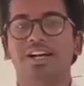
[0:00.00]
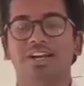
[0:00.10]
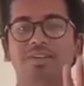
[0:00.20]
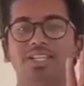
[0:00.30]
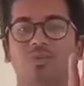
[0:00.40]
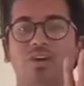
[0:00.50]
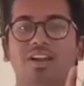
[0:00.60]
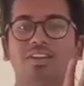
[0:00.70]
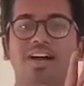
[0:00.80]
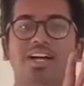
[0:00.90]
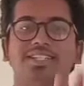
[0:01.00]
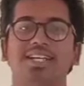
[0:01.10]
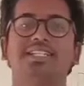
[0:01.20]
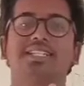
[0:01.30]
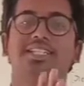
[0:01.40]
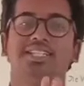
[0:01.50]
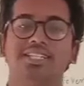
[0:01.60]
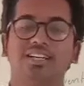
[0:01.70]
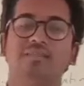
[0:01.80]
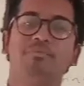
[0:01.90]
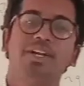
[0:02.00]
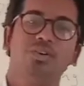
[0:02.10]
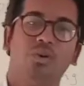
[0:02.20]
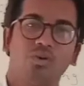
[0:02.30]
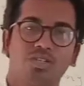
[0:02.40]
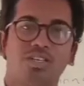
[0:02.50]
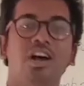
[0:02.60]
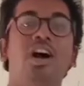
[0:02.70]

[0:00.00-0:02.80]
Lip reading: That means what are the assets the company owes,